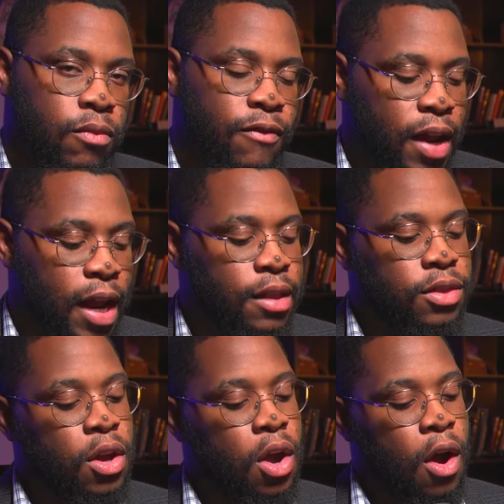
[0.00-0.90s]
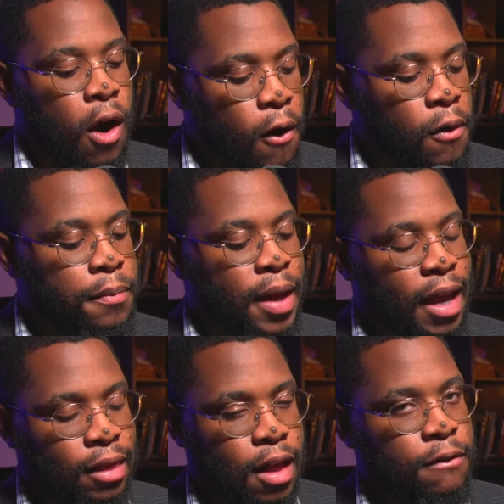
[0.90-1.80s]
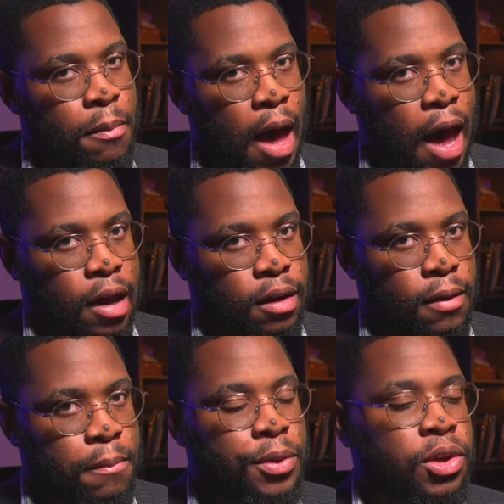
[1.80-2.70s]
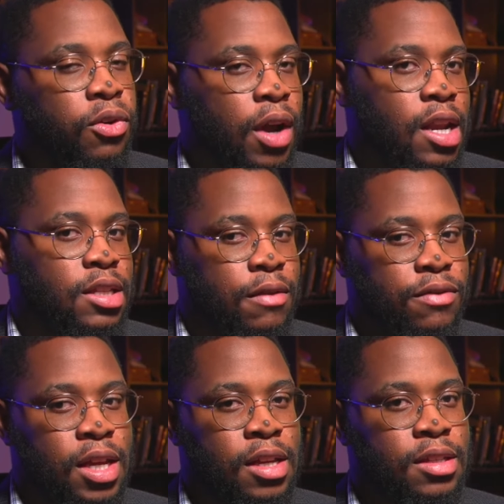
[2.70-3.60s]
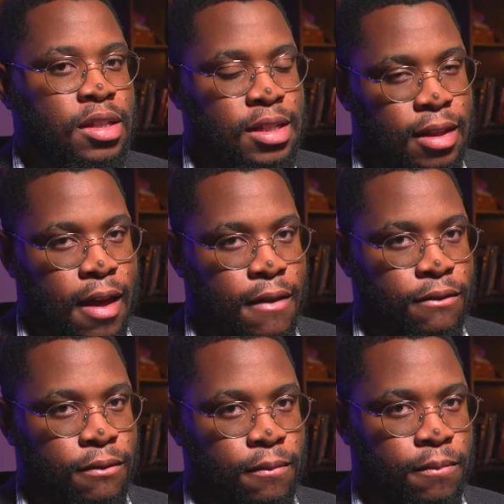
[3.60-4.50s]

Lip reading: Faith, hope, and love abide, but the greatest of these is love.